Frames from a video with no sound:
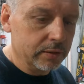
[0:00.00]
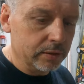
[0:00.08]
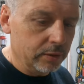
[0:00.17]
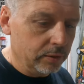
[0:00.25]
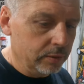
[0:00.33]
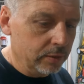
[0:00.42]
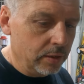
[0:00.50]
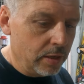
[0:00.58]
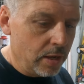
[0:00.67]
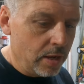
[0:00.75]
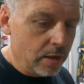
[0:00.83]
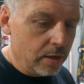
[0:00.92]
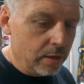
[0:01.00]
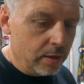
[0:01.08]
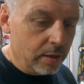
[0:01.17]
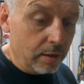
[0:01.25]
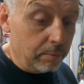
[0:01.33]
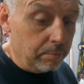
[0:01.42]
So
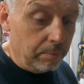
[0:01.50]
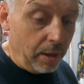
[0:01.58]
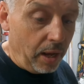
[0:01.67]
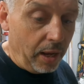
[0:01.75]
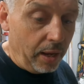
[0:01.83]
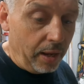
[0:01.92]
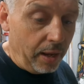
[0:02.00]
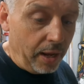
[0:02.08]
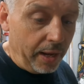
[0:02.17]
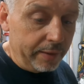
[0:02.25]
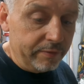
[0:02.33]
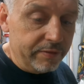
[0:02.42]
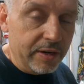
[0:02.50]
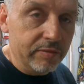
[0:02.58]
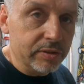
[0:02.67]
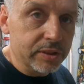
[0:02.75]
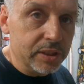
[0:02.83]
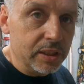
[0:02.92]
uh, I've
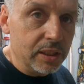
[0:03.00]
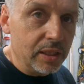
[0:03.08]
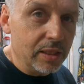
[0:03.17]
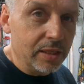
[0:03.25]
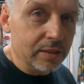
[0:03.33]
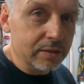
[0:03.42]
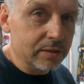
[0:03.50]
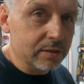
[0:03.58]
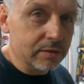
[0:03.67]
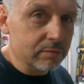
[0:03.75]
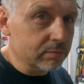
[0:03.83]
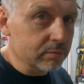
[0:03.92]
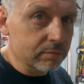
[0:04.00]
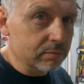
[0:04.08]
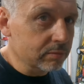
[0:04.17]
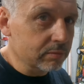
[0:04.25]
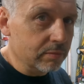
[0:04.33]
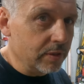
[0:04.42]
never seen this
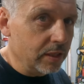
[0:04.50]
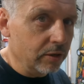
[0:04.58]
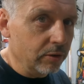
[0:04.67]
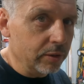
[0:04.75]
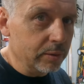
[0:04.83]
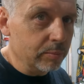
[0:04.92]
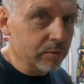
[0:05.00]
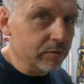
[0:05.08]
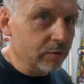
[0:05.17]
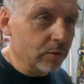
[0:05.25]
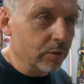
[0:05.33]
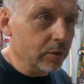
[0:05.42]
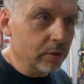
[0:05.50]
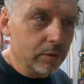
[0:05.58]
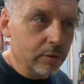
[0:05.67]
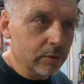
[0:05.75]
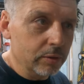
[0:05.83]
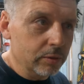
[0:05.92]
theory
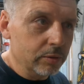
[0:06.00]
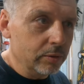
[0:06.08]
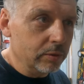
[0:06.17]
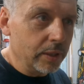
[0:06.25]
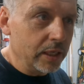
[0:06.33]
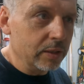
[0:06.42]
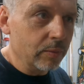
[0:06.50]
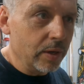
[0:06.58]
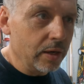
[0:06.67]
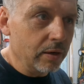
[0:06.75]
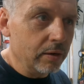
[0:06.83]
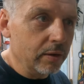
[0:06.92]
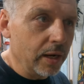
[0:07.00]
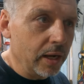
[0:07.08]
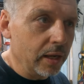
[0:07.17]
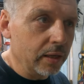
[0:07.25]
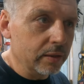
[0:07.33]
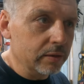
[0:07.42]
before anywhere,
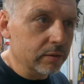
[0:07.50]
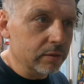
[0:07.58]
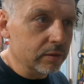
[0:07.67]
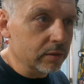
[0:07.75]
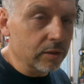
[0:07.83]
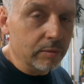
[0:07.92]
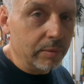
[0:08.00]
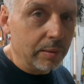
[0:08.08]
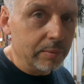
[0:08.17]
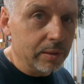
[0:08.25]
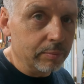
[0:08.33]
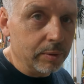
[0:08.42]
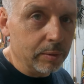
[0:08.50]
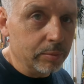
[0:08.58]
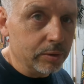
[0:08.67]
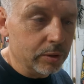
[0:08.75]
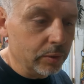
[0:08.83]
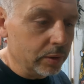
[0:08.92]
and you know, maybe
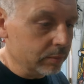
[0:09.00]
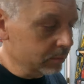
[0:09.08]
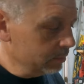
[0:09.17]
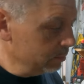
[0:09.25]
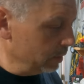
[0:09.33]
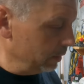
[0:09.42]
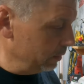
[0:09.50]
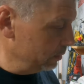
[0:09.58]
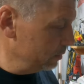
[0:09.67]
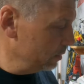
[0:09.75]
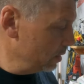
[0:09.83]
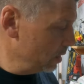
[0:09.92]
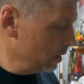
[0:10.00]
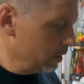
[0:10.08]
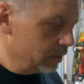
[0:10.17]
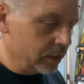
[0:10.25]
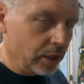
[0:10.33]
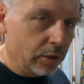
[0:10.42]
people do it, but
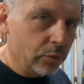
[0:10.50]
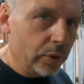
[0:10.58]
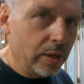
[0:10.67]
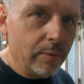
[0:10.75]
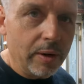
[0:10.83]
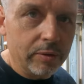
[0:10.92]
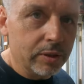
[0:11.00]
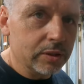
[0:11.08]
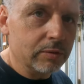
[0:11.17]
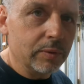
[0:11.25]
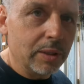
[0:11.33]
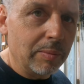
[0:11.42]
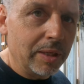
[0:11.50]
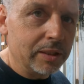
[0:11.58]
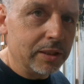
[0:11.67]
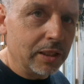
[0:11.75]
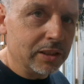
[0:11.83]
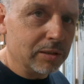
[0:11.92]
the other way around doesn't really make
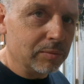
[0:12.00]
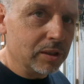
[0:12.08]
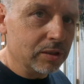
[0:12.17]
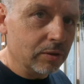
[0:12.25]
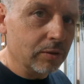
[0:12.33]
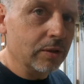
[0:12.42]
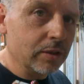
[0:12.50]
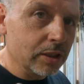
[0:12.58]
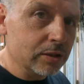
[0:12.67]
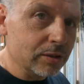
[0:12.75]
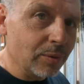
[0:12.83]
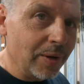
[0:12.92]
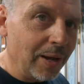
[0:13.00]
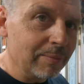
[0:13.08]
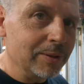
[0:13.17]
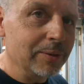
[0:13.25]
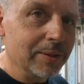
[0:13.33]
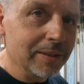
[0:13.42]
sense to me, so this is the way
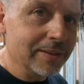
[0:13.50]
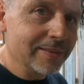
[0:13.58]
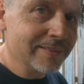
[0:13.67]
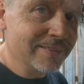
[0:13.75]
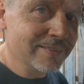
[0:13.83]
I'm doing it.